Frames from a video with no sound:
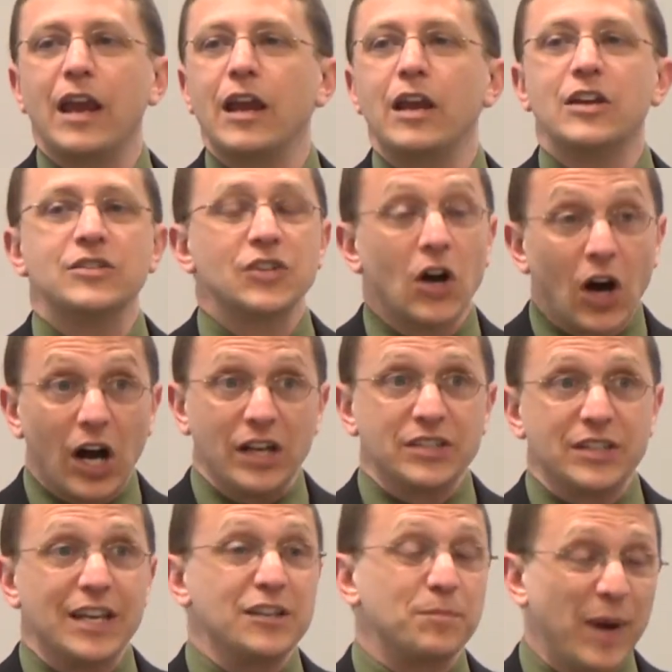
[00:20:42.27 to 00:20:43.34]
is
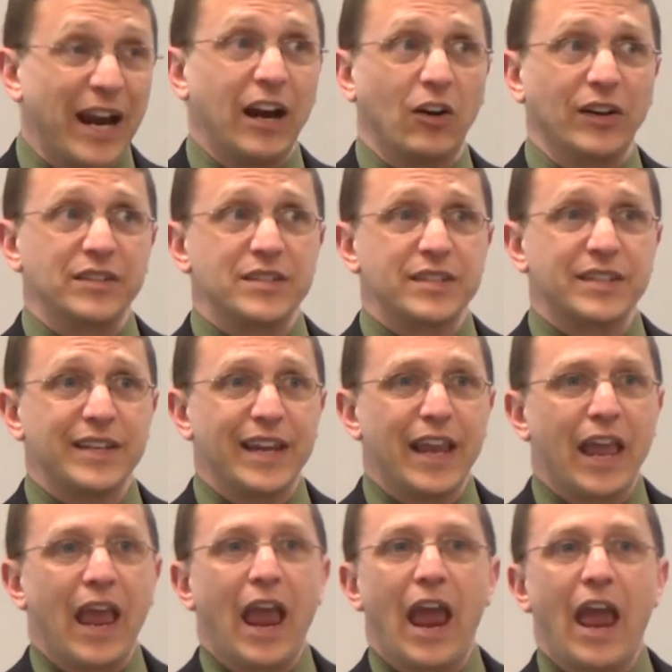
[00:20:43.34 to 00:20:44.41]
us as parents,
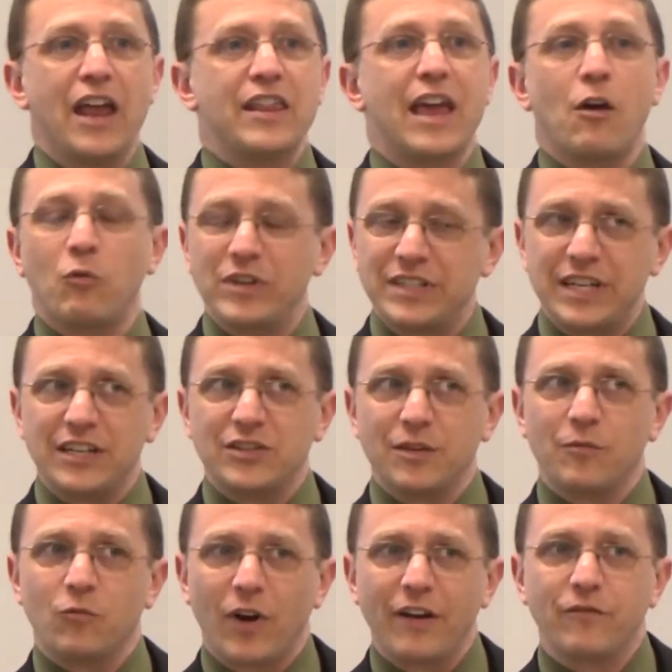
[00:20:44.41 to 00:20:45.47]
and that we teach
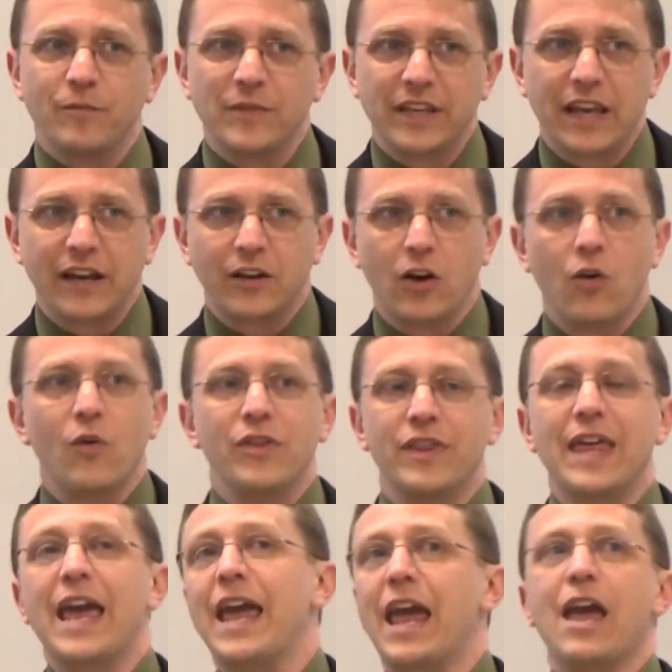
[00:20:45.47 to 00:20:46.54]
them right from the get go,
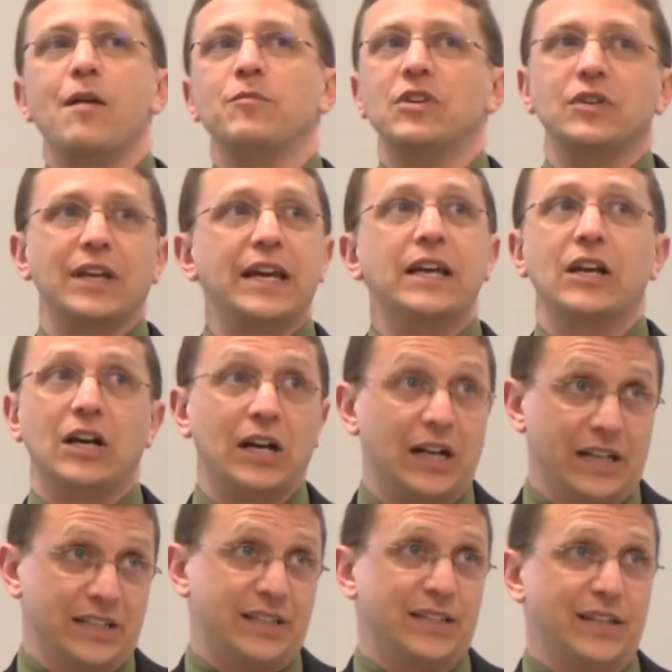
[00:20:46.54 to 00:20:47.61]
they emulate
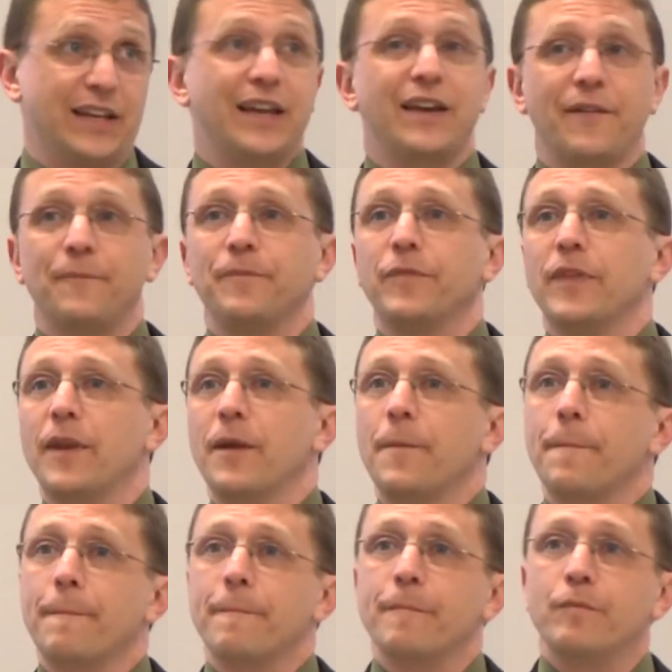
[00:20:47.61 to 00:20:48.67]
us.
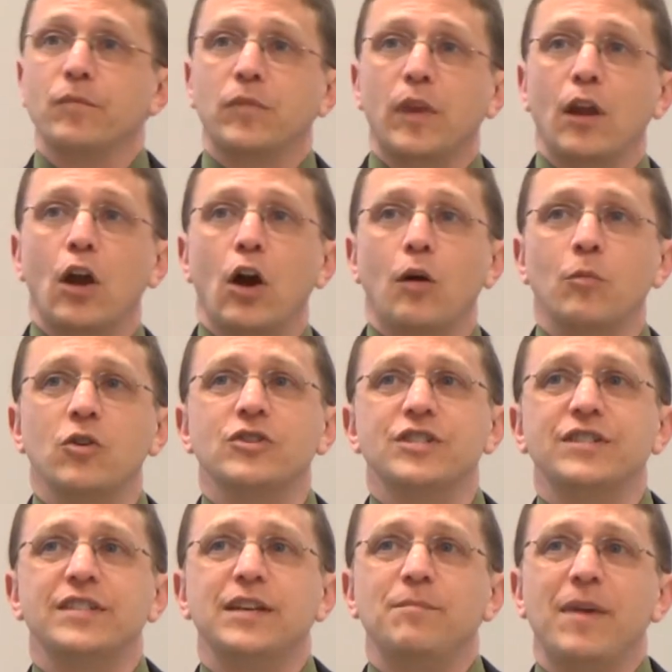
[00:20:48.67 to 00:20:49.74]

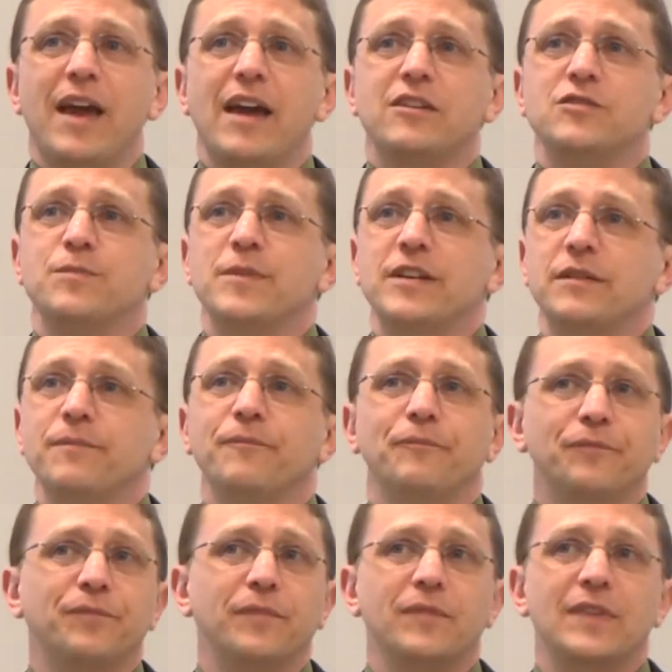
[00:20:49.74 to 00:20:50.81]
Emergency management,
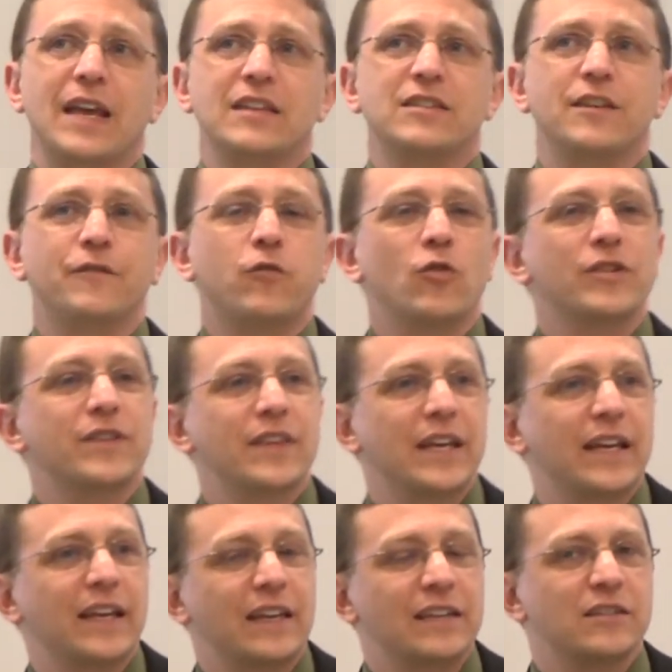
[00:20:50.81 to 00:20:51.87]
that's the fourth
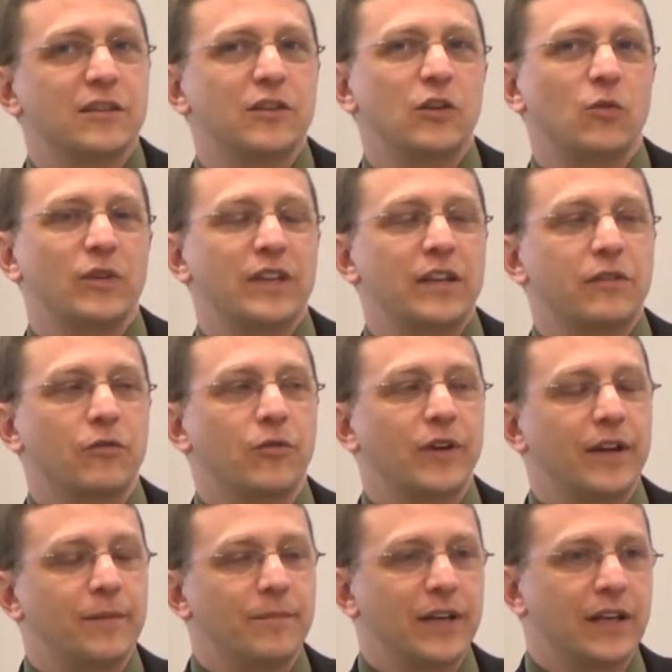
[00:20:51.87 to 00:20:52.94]
thing, that's the new one they threw
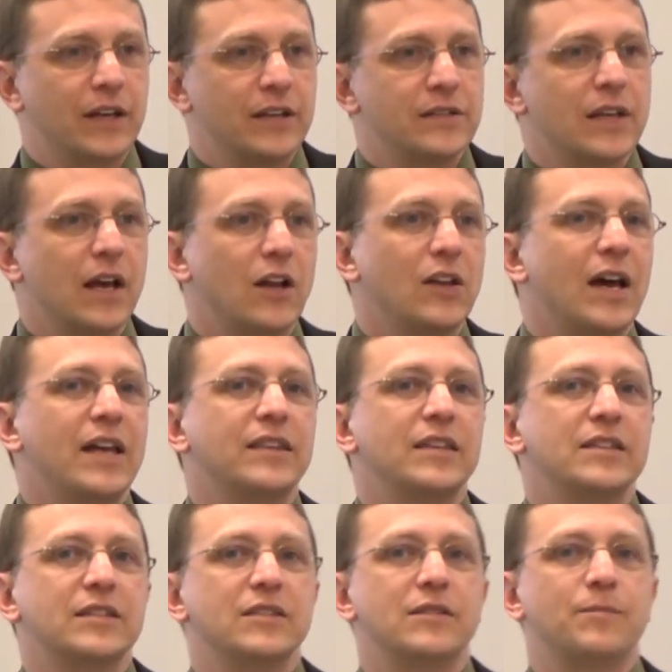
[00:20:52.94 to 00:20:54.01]
in because a lot of
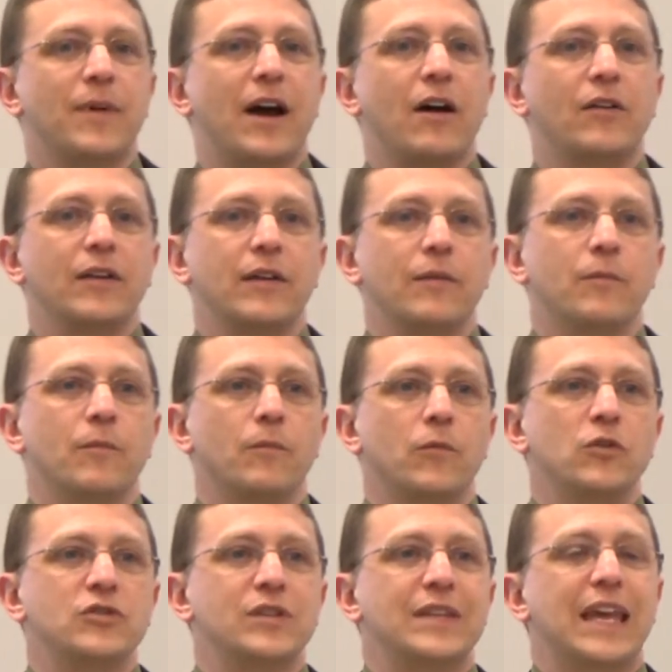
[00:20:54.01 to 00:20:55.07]
this is about
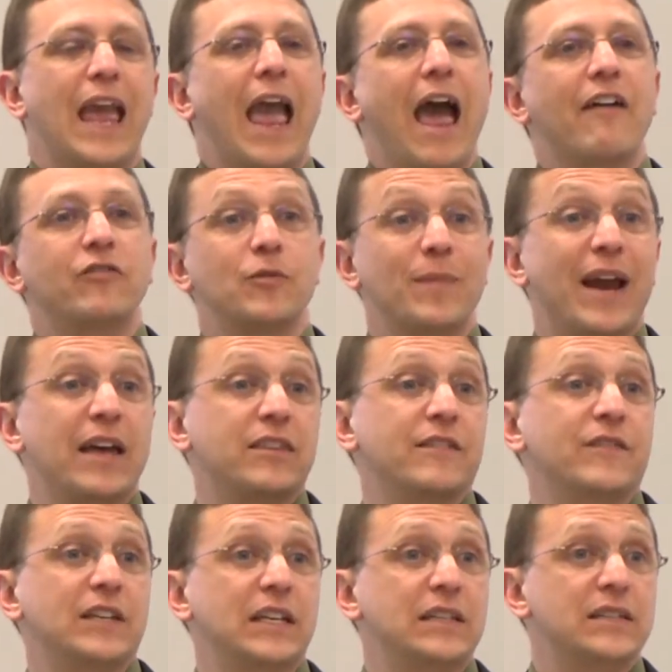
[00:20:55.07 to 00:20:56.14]
usually the aftermath
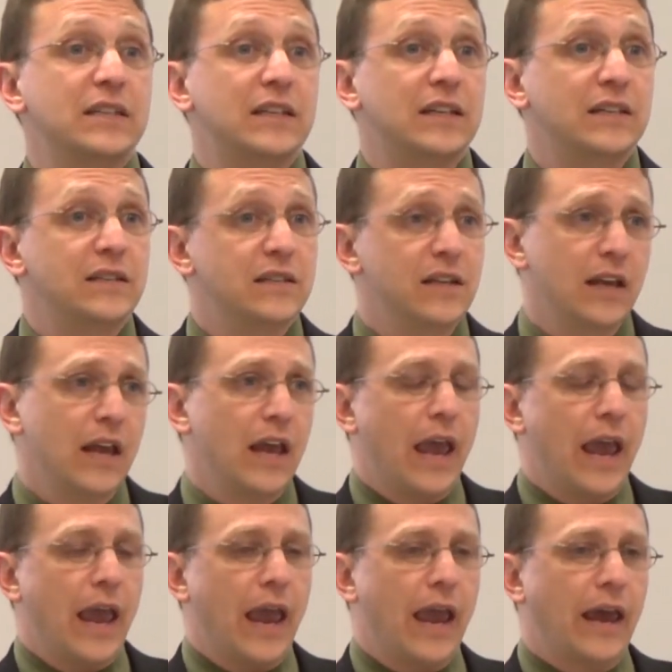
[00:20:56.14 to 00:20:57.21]
of an incident,
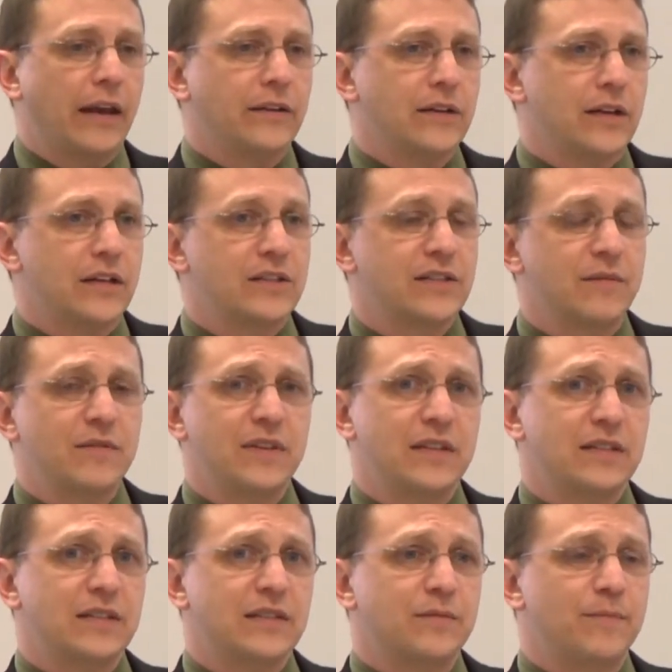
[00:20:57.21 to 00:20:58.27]
and uh, some of
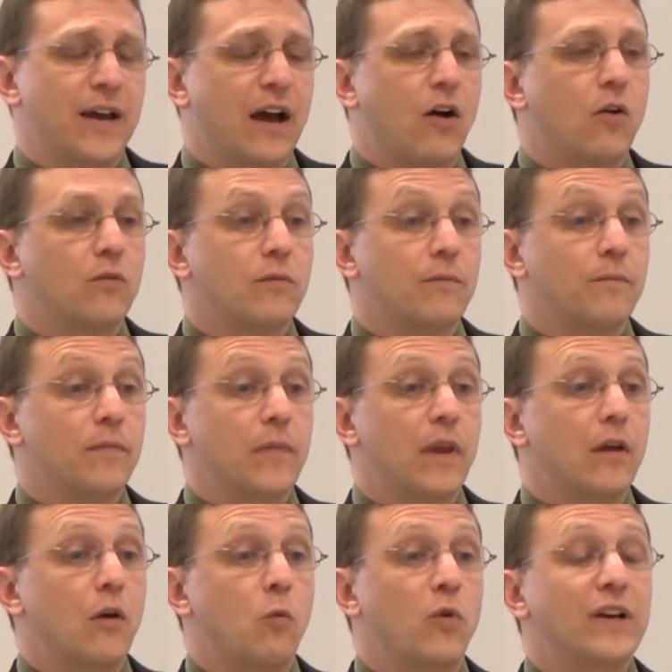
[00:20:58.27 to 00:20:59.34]
this is about
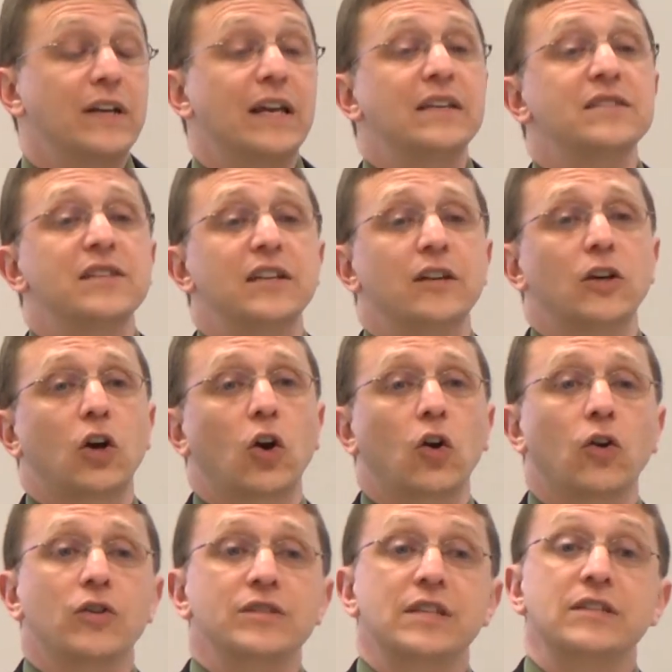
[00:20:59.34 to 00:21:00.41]
when an incident
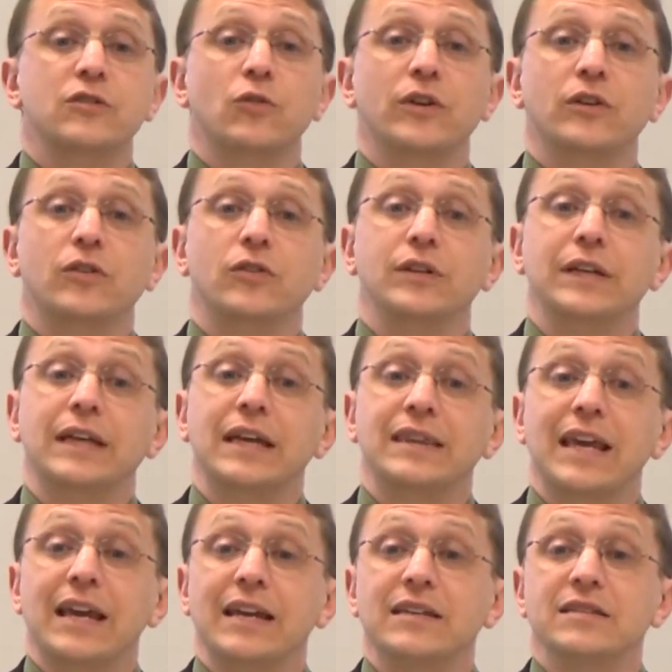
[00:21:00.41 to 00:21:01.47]
occurs, it's critical to get
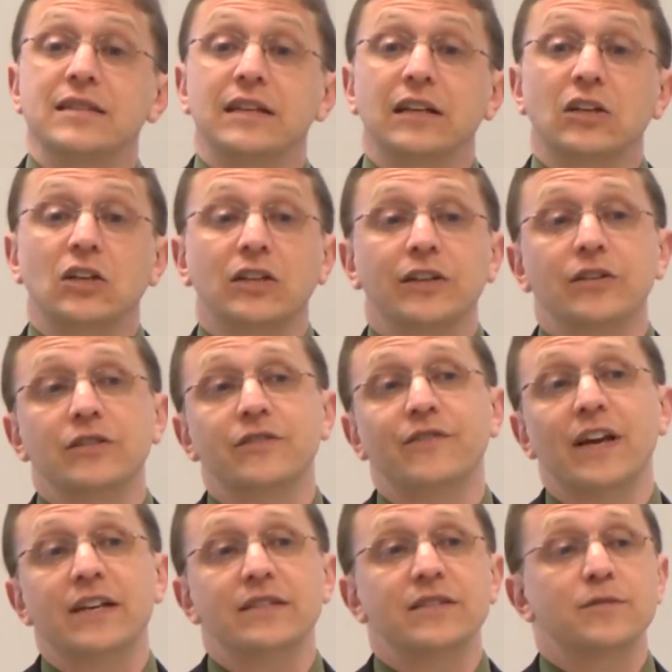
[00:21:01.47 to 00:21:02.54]
that incident cleared as
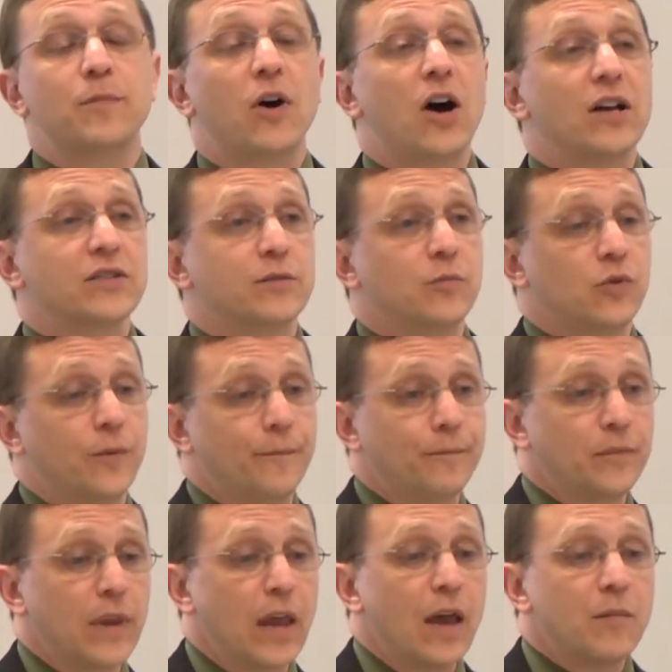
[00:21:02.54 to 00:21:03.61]
fast as possible.
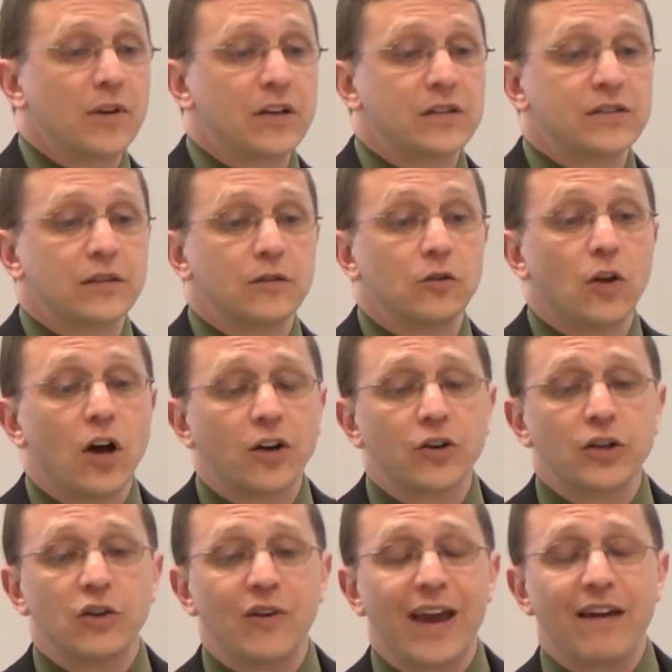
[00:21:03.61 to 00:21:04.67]
Because the longer
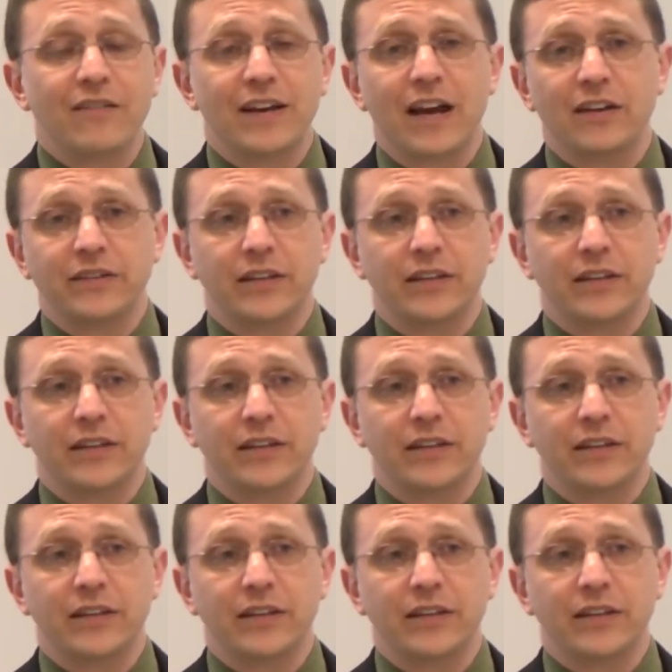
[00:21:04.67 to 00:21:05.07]
you have it out